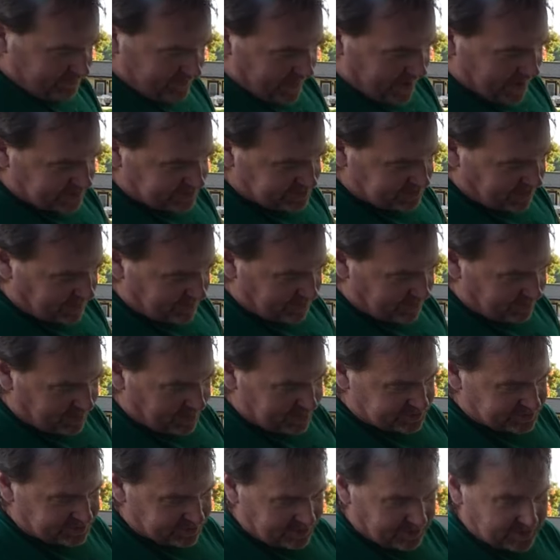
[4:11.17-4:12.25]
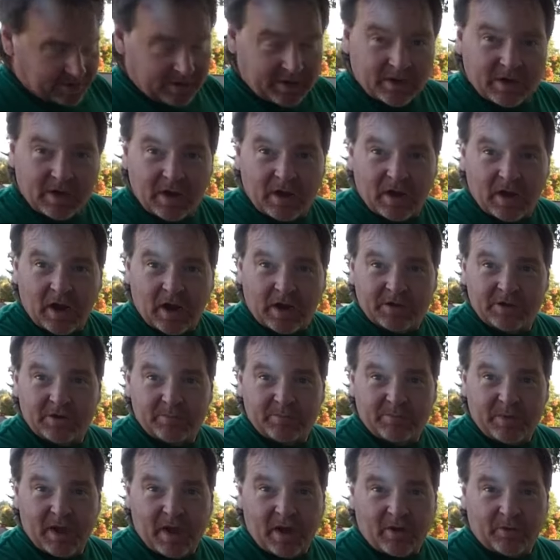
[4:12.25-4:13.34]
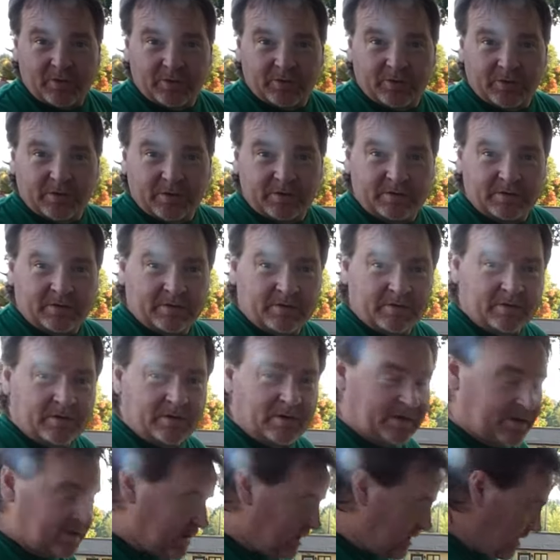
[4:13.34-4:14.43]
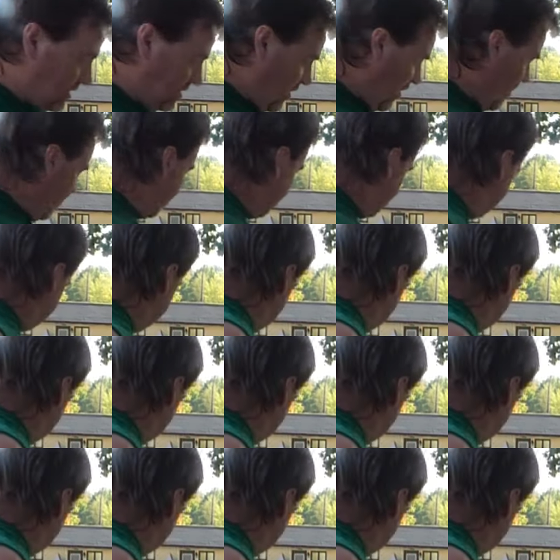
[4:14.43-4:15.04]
mashed up a bunch of onion powder and garlic